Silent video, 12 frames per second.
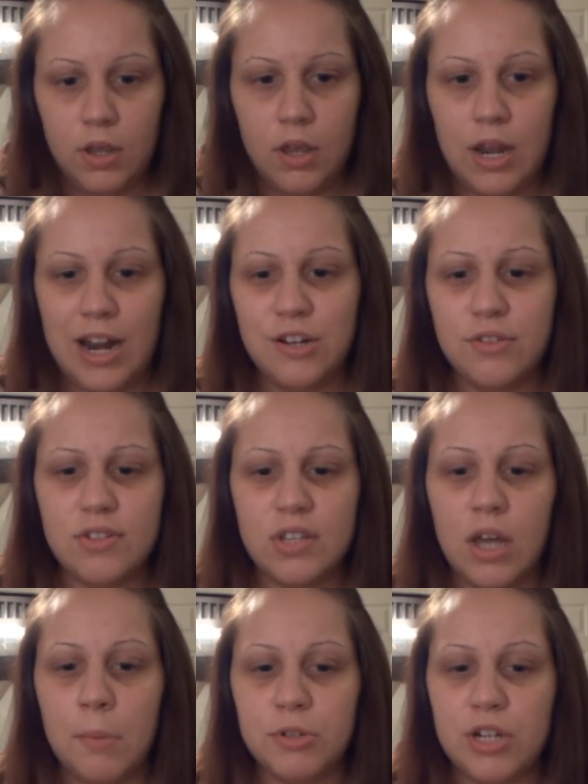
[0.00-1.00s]
And I do this a
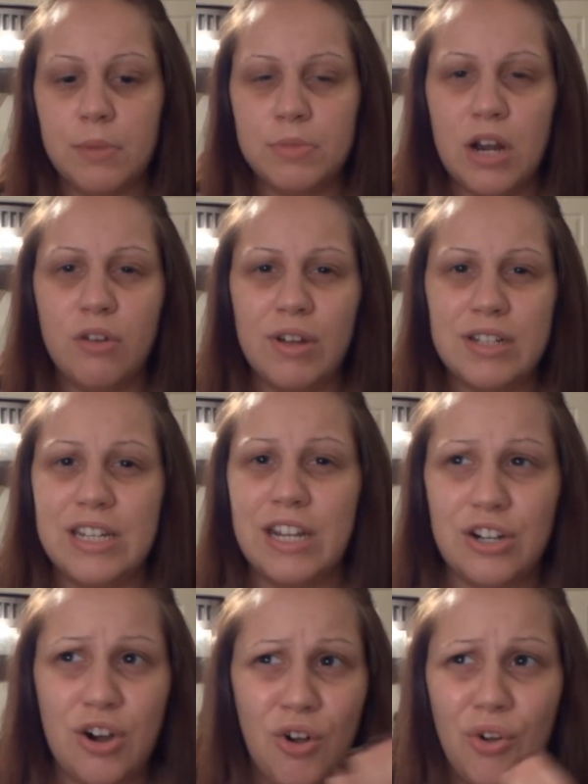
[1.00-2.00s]
couple times. I don't like to get
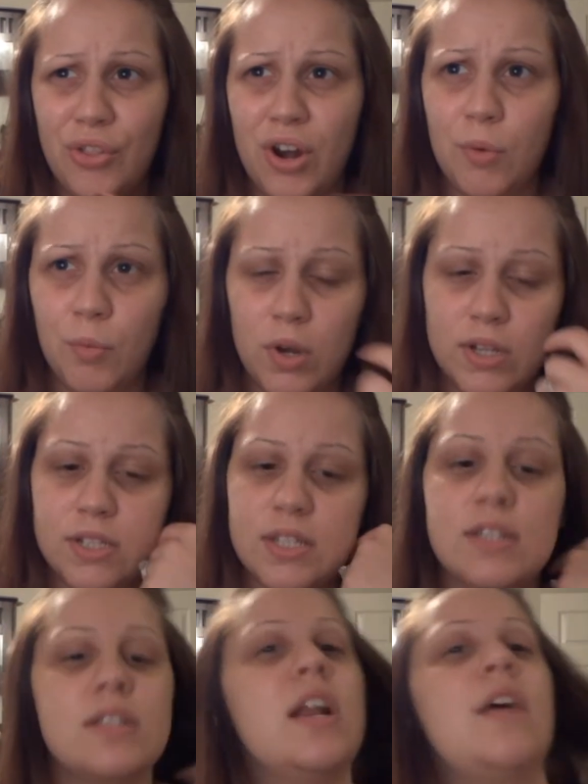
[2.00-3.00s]
it all on there at once,
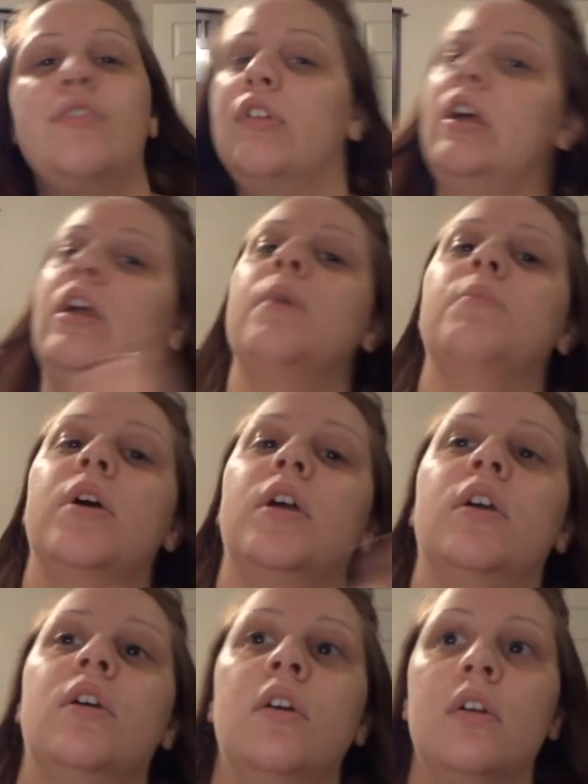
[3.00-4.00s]
because then I feel like I'm like,